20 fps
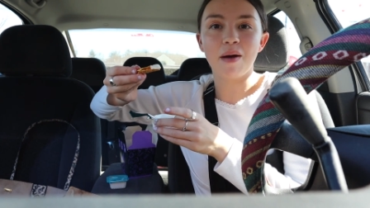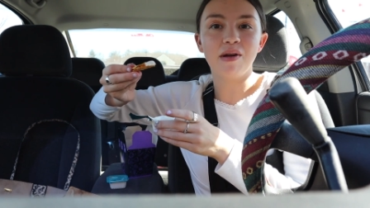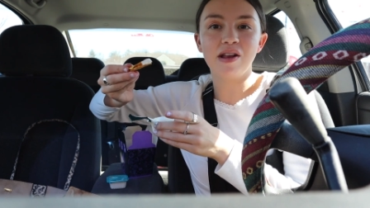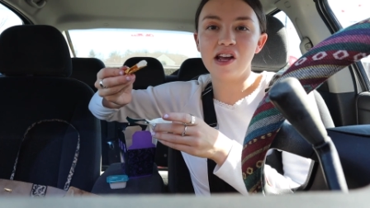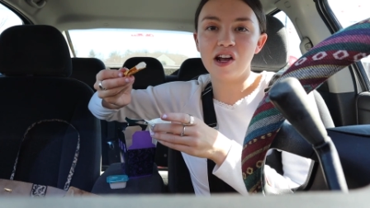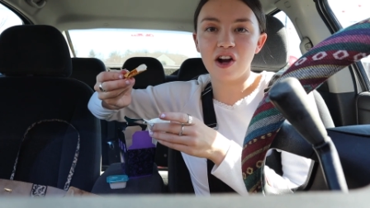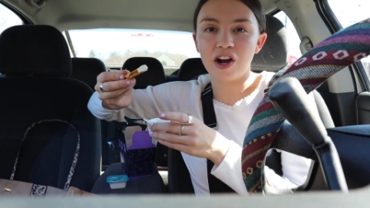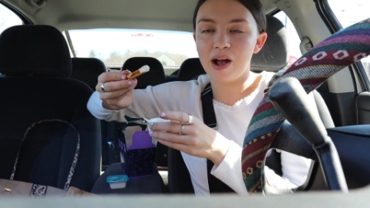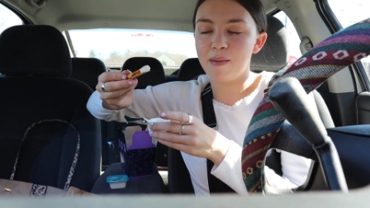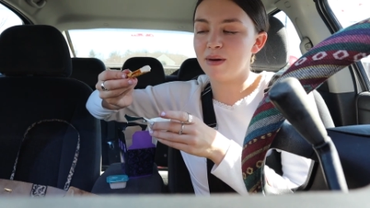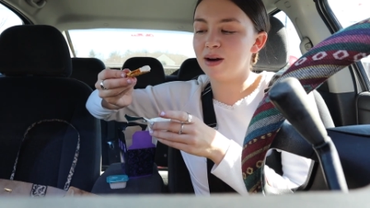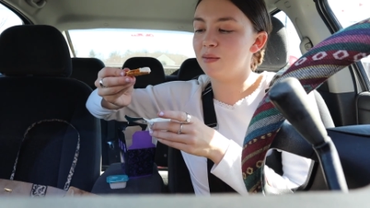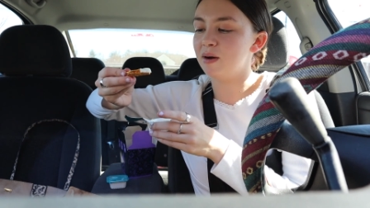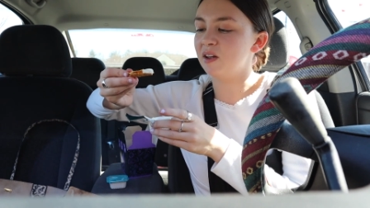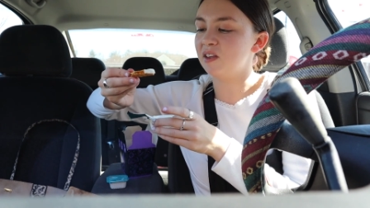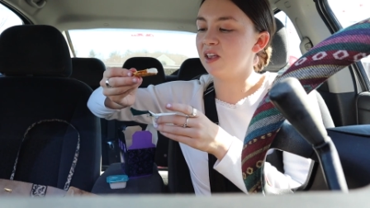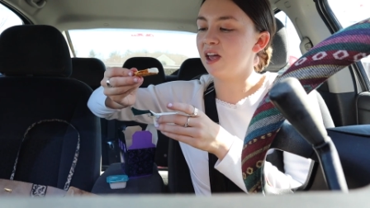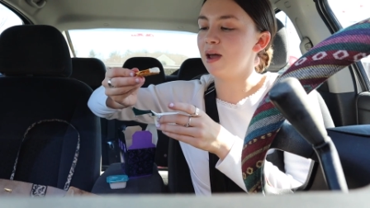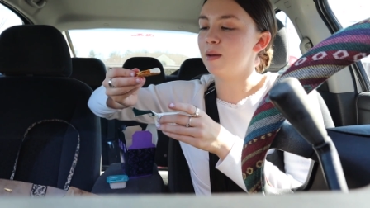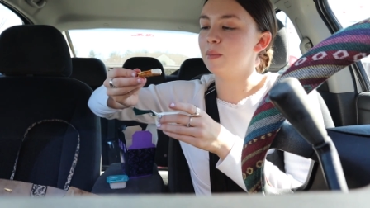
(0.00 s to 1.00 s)
I mean, here I am on a
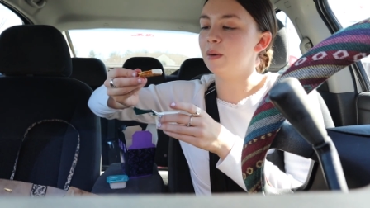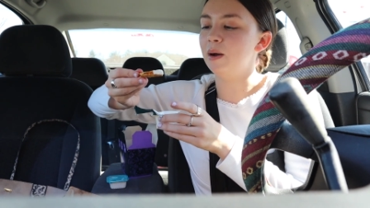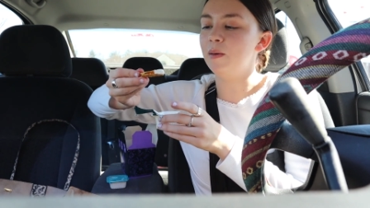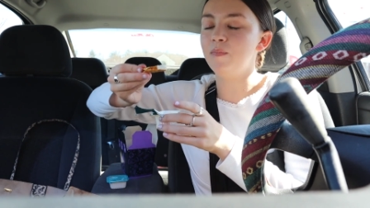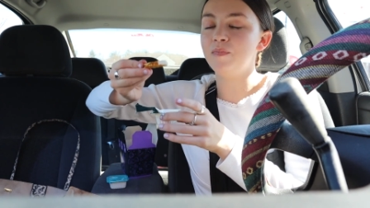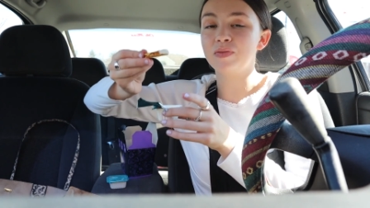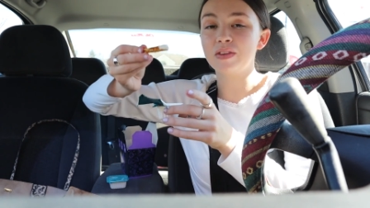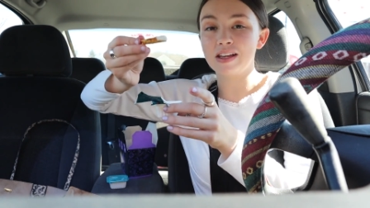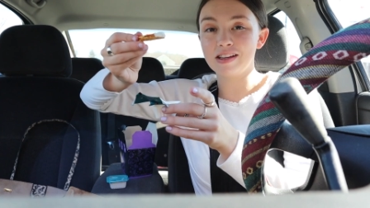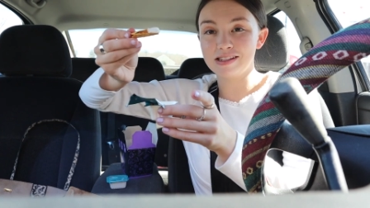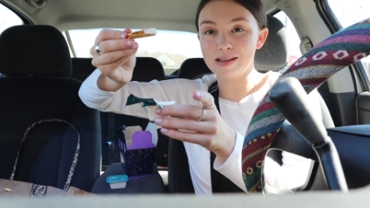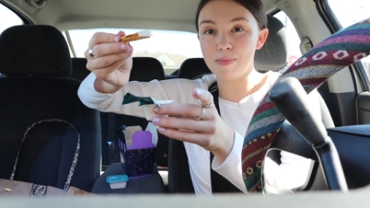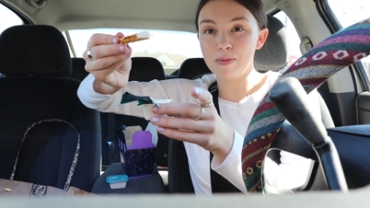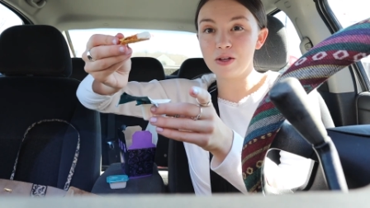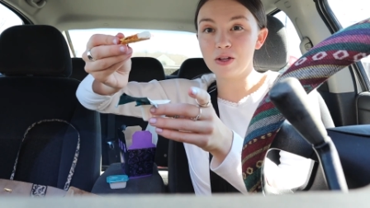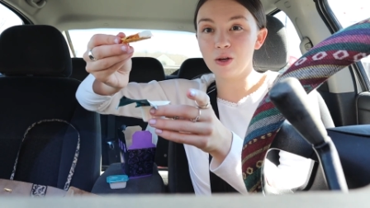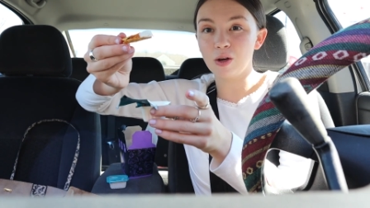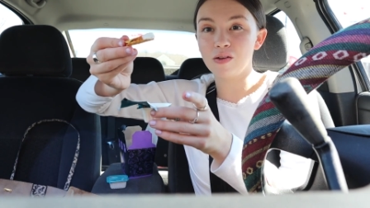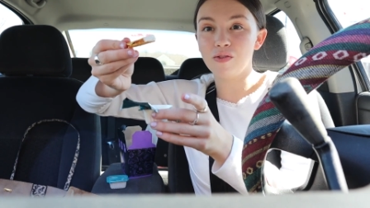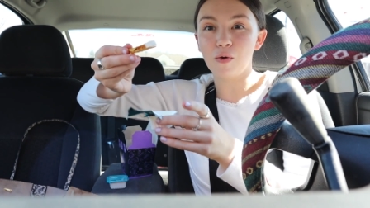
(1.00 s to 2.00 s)
Monday, but
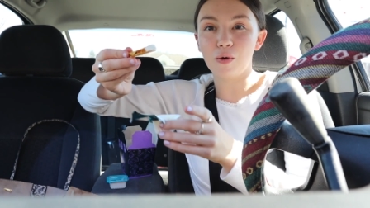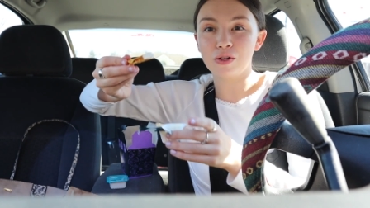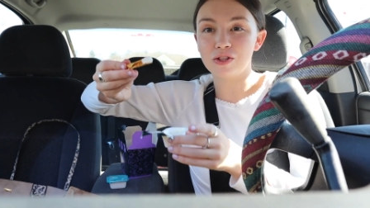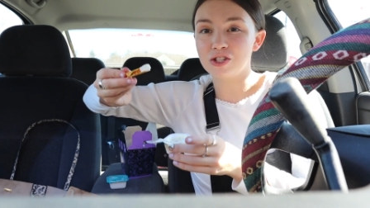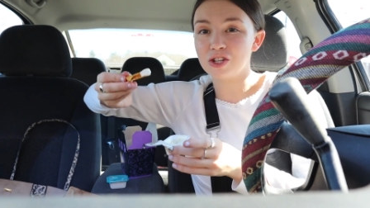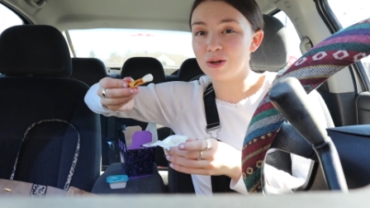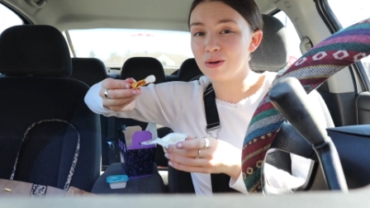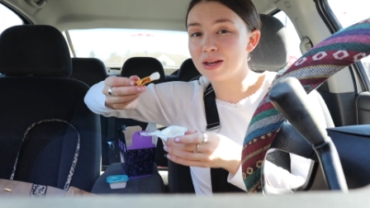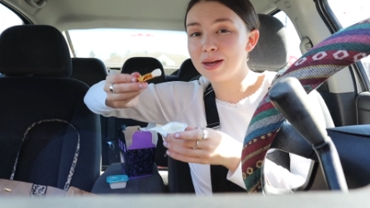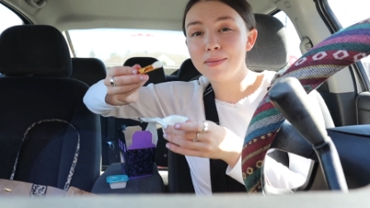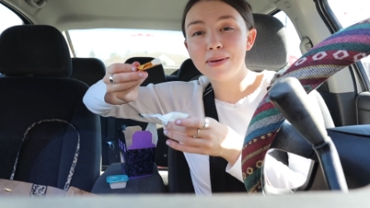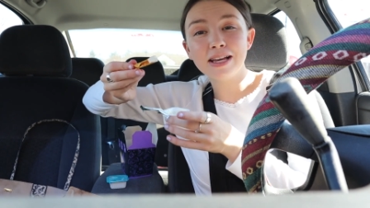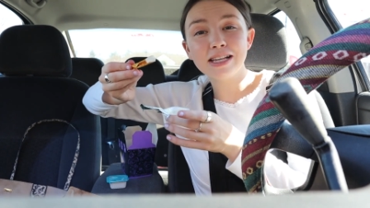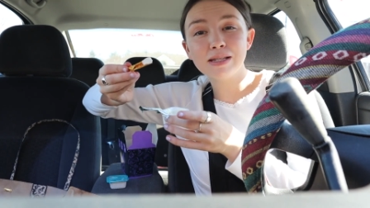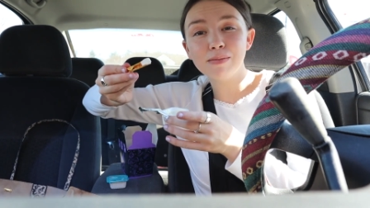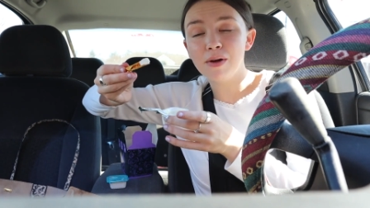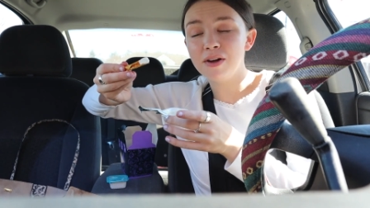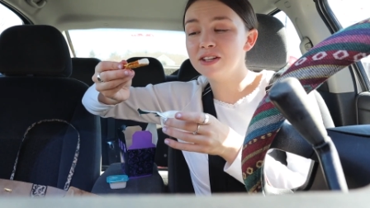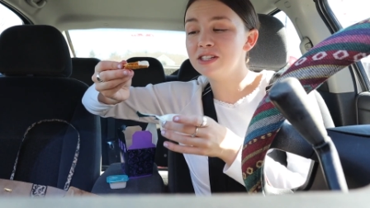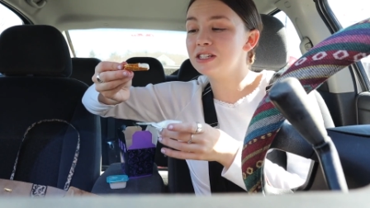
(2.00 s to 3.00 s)
something to look forward to. It can be
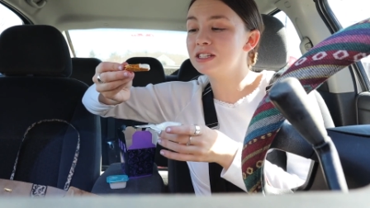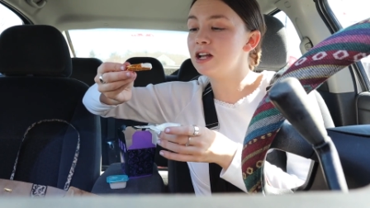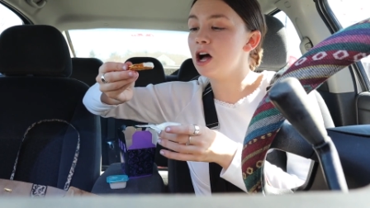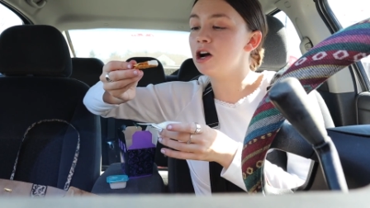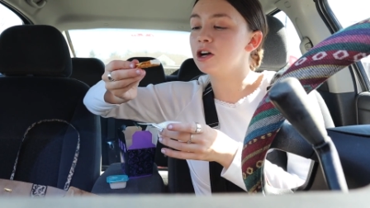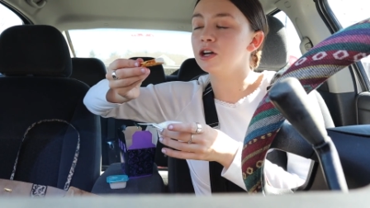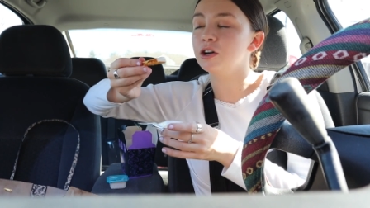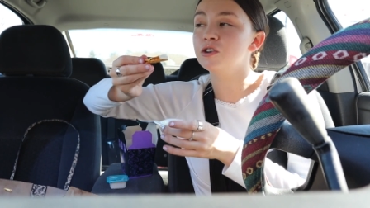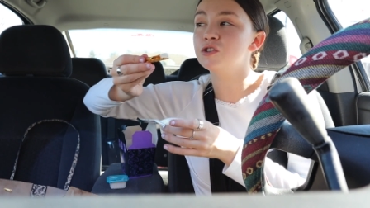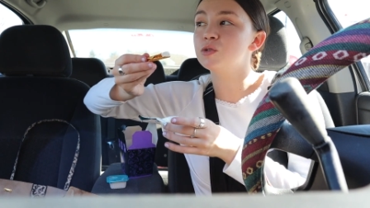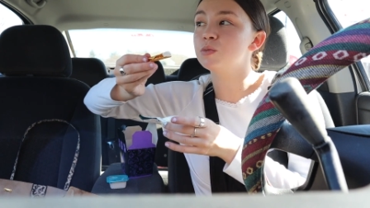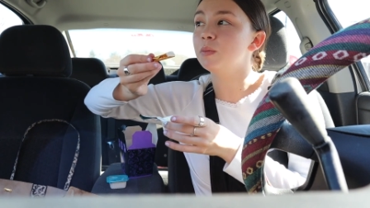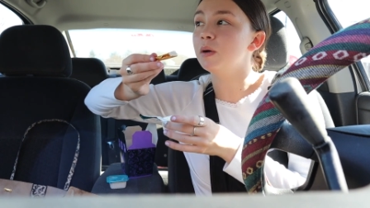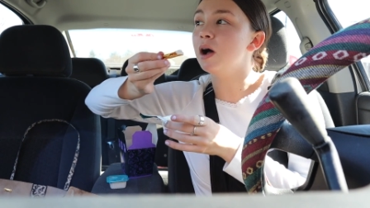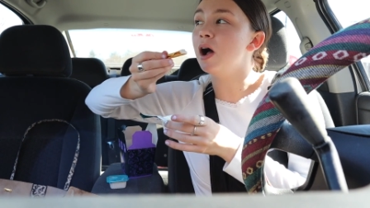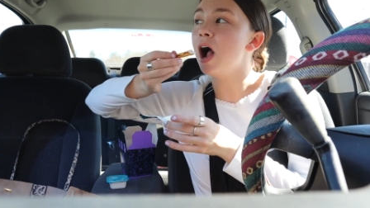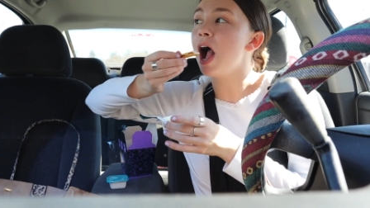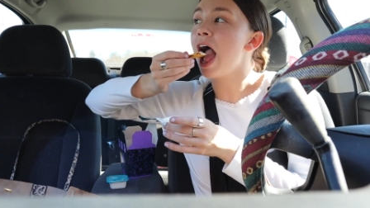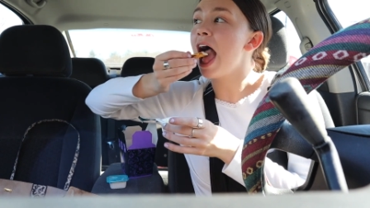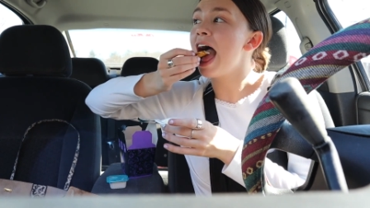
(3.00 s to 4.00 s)
as small as the tacos,
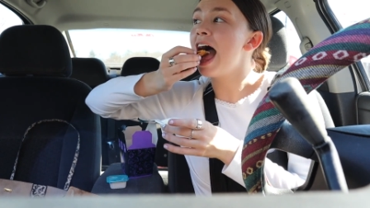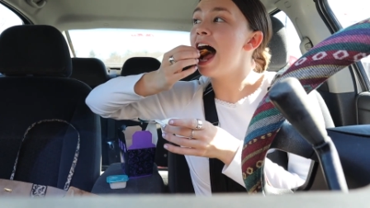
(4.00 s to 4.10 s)
but.